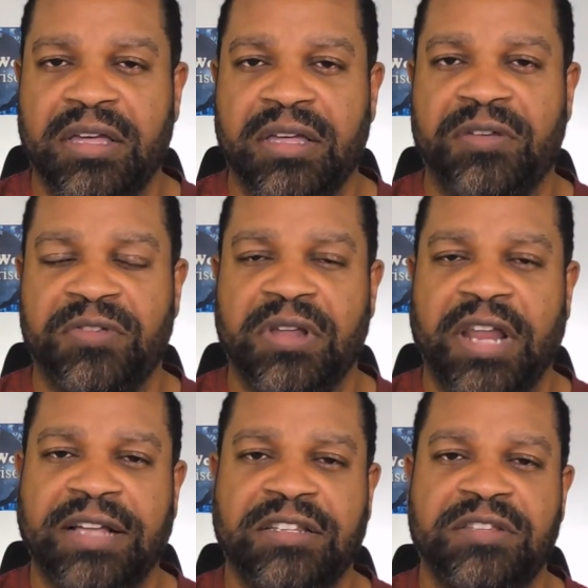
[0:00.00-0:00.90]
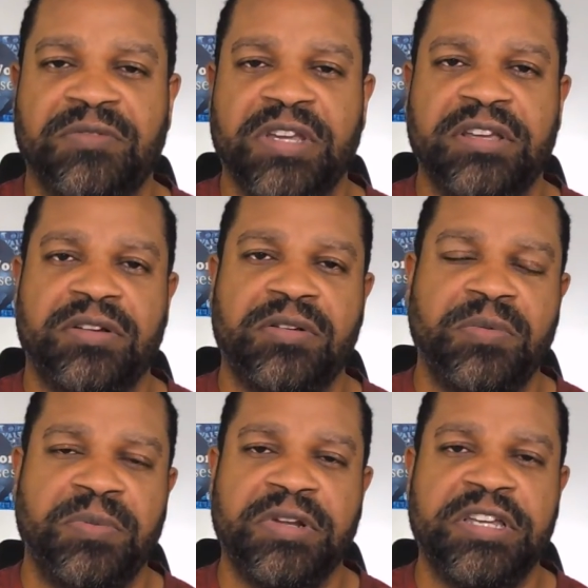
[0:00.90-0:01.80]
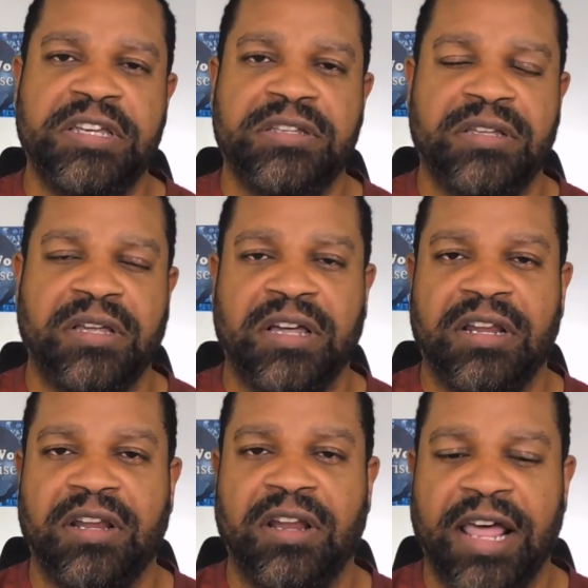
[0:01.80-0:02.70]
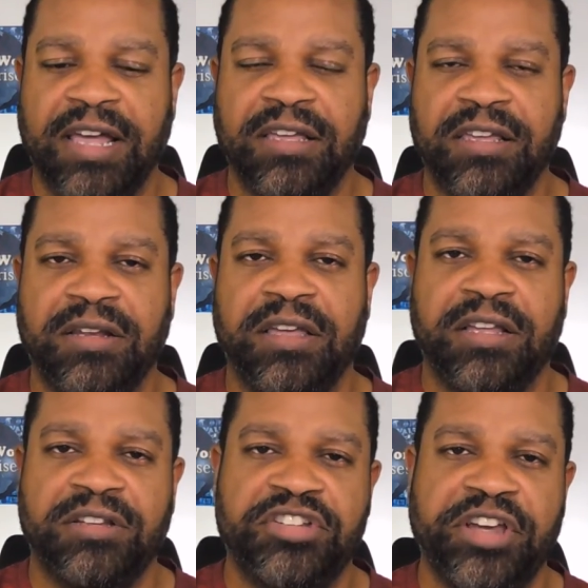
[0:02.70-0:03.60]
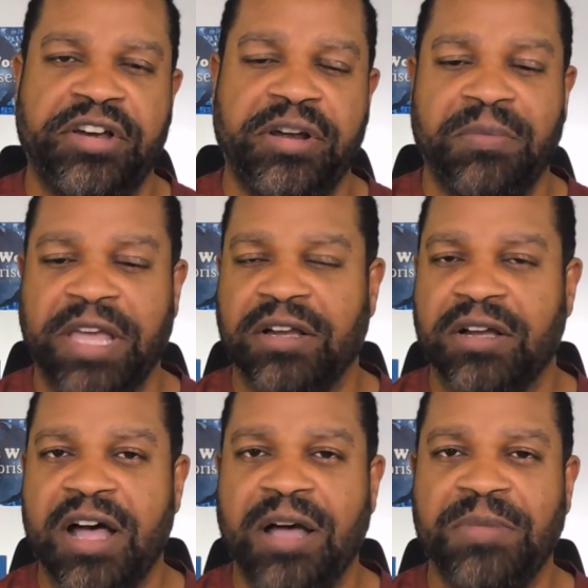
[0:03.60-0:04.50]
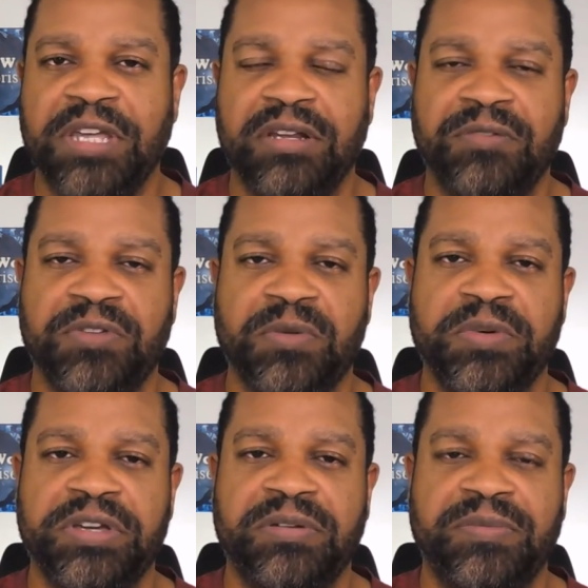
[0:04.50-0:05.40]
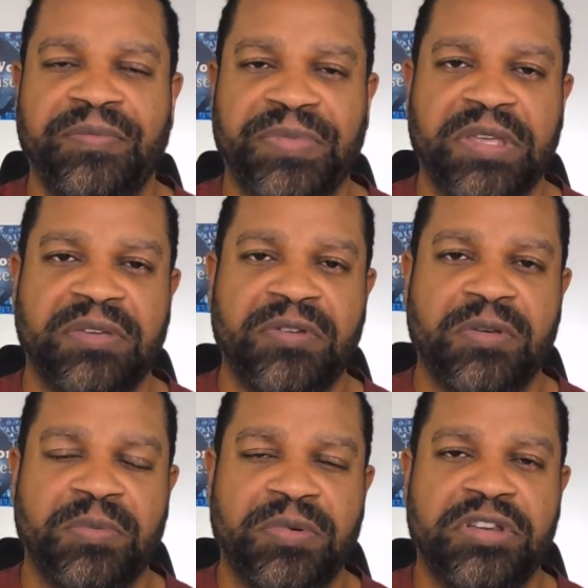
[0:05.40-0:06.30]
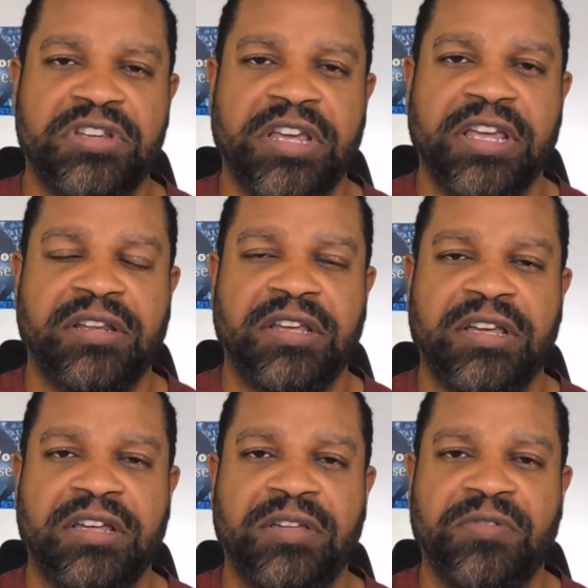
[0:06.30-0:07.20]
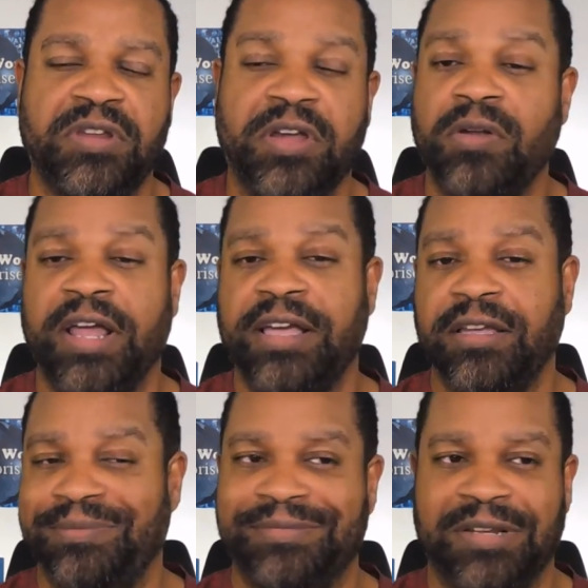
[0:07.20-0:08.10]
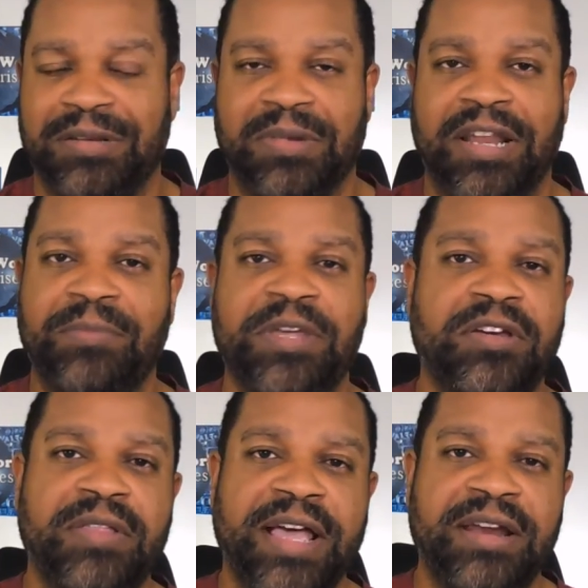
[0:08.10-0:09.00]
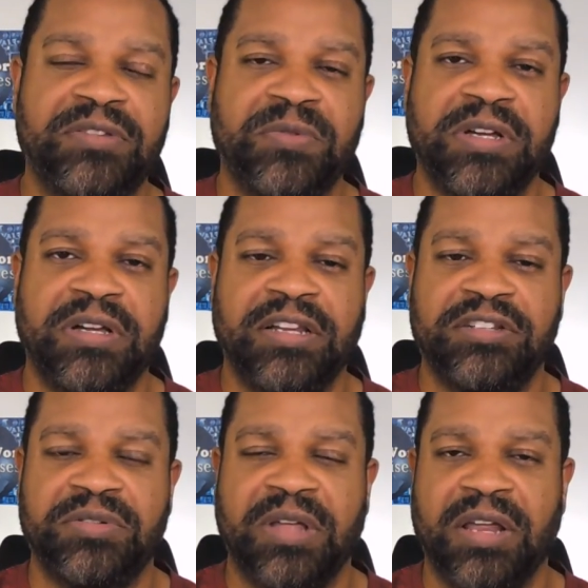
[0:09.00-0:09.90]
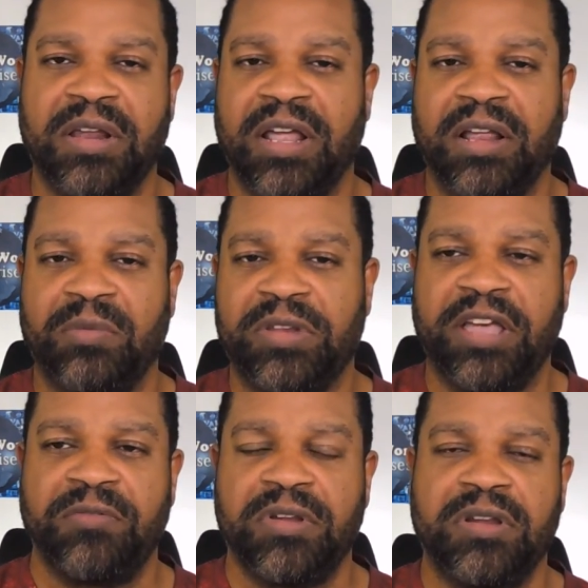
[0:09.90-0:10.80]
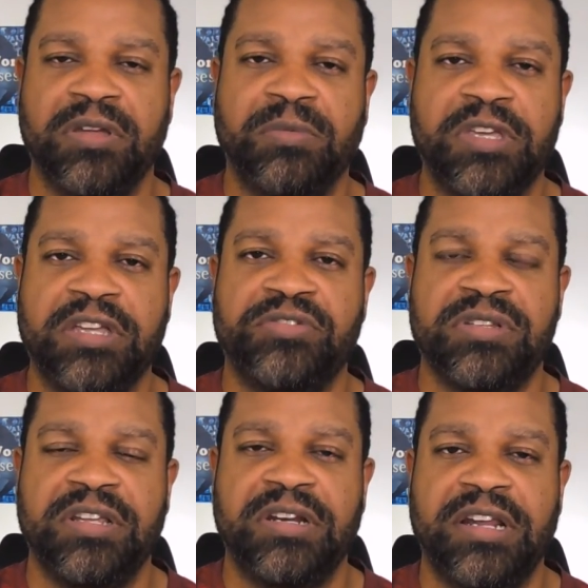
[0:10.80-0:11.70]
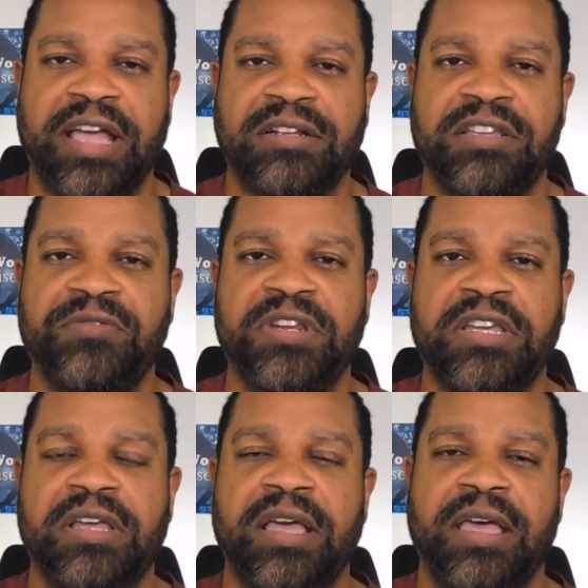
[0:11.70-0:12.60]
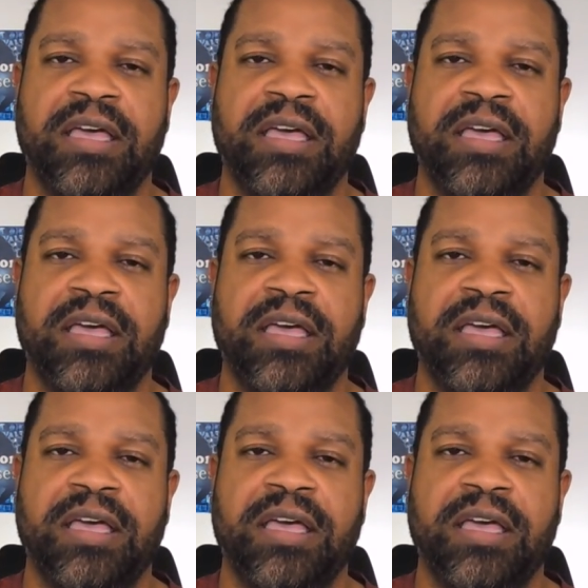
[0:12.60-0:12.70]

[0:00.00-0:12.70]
if you like this video, please uh, like it and share it. Make a comment if you will. If you appreciate, uh, if you don't like it, let me know that as well. I just, I definitely be interested in the activity.